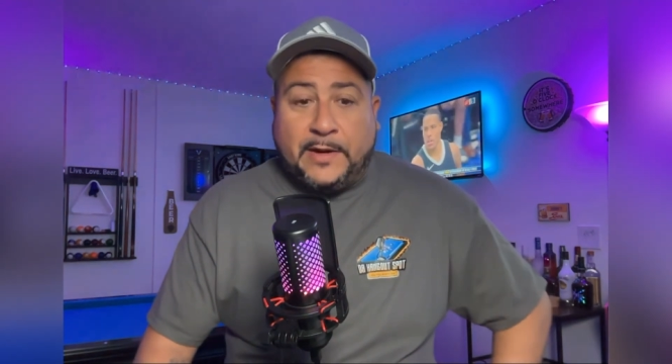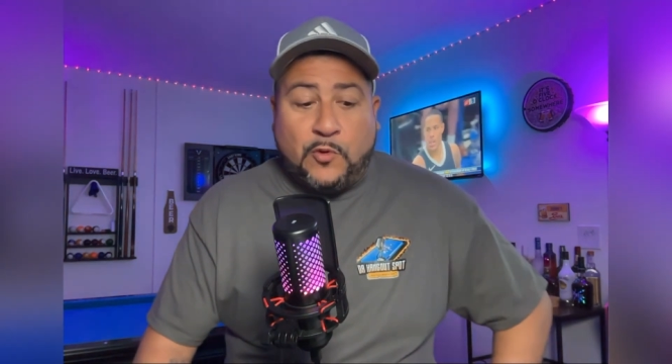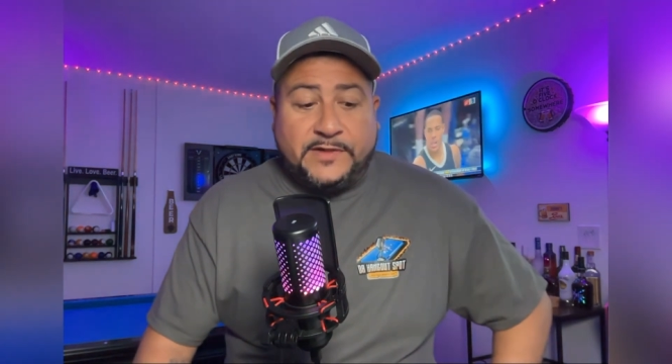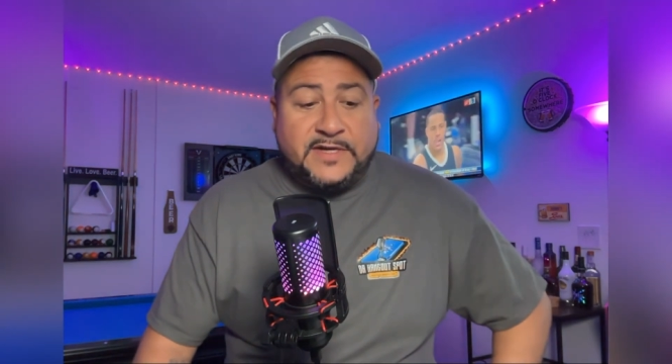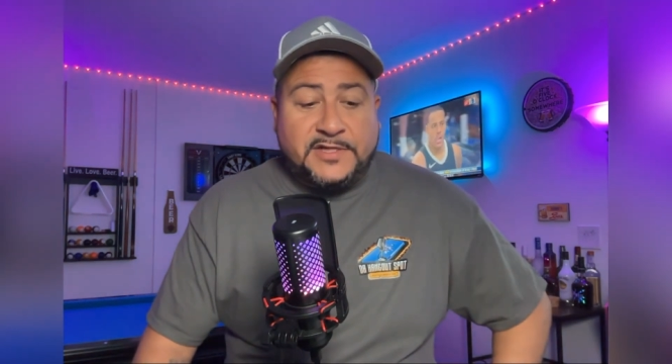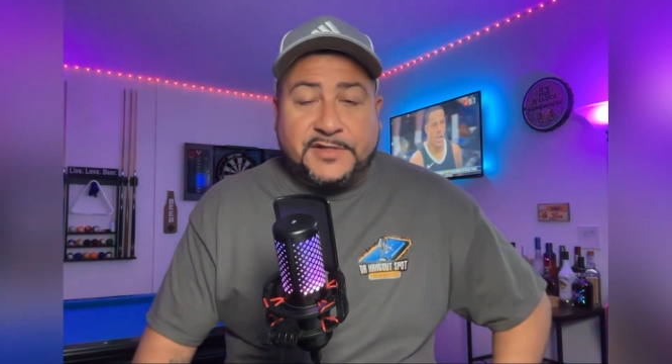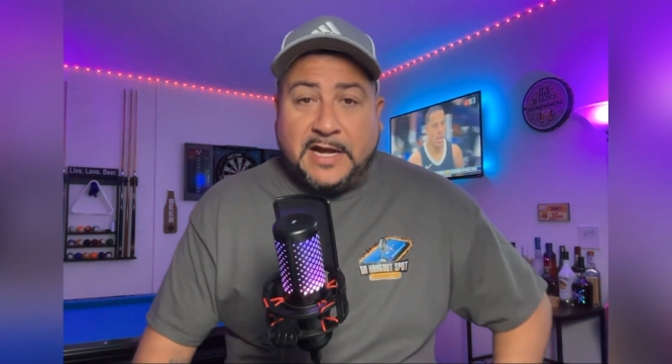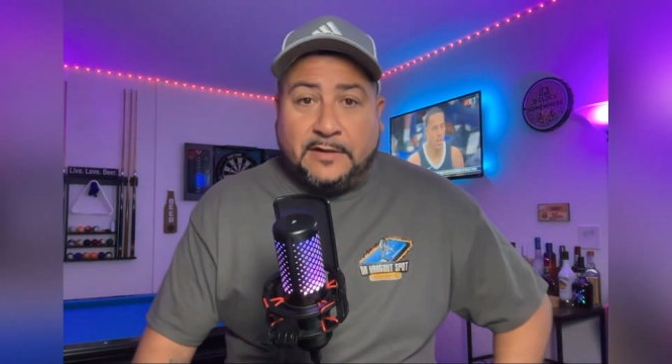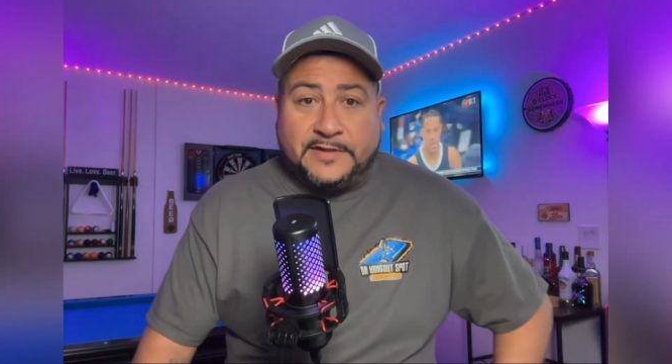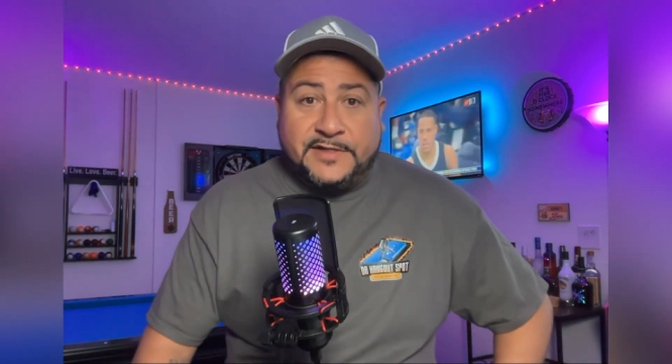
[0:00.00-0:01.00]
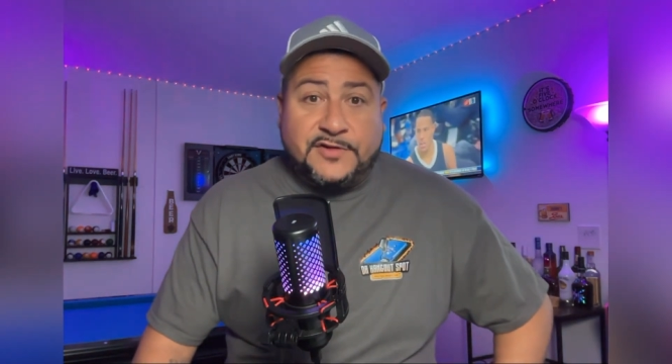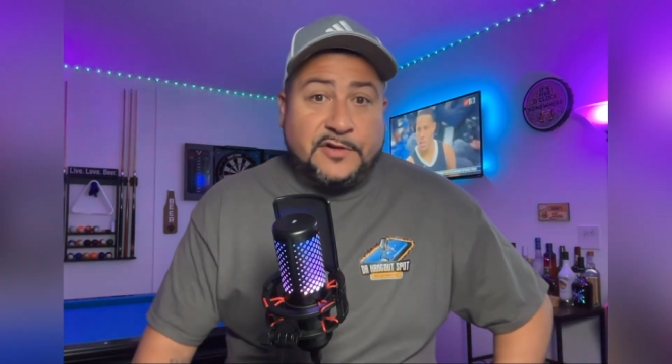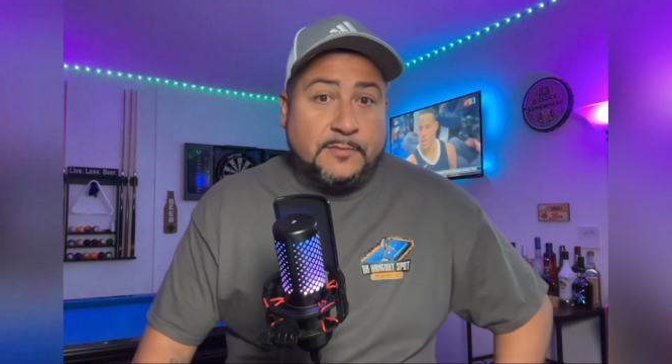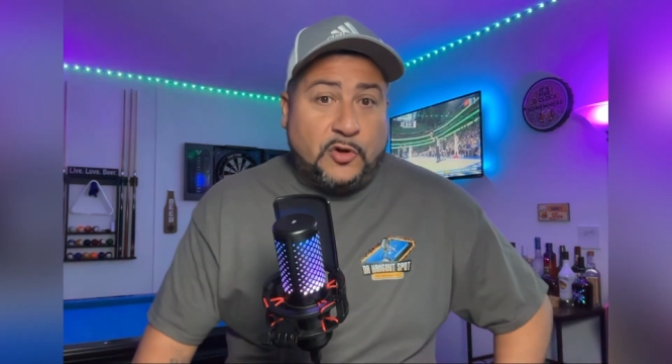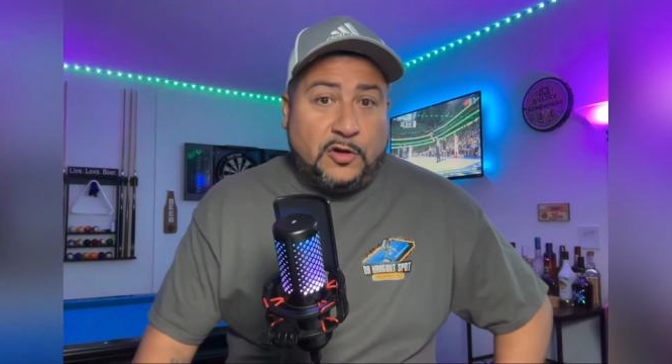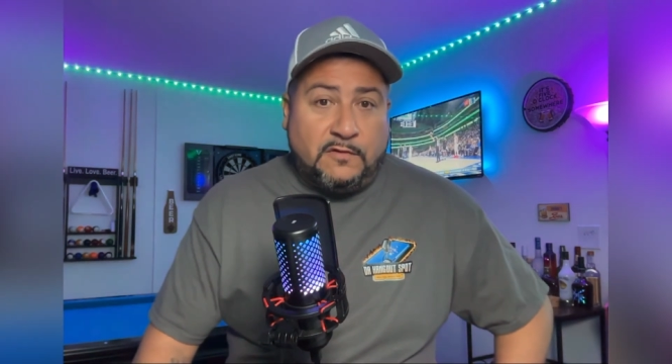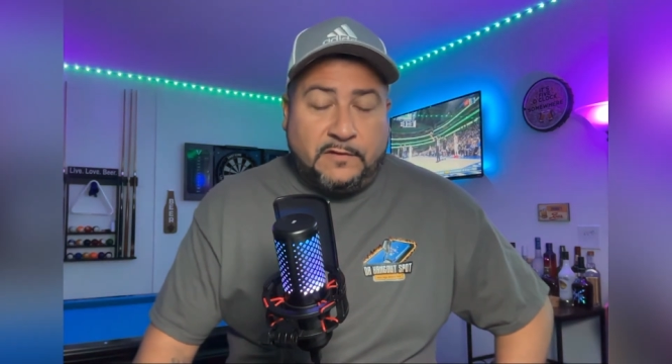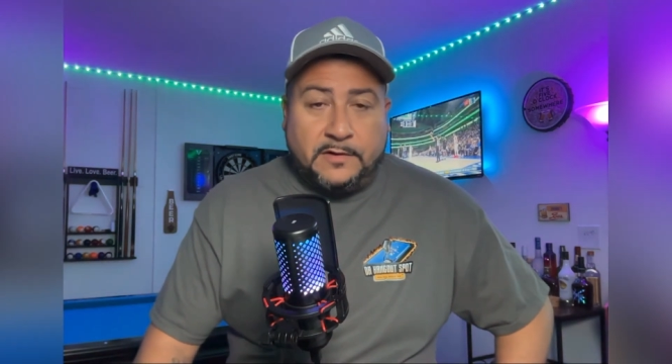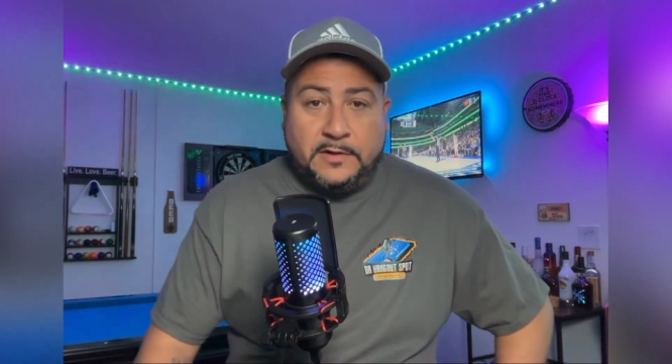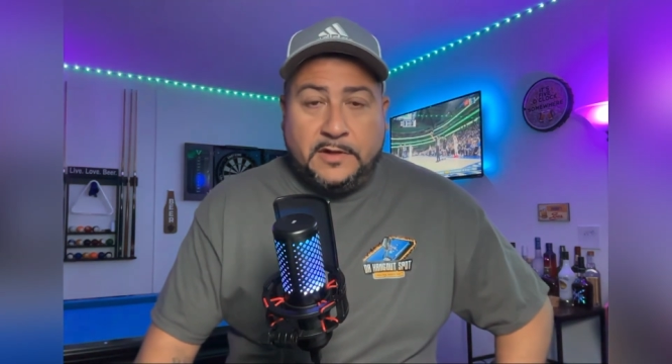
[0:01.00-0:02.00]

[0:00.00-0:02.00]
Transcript: one touchdown, didn't turn the ball over.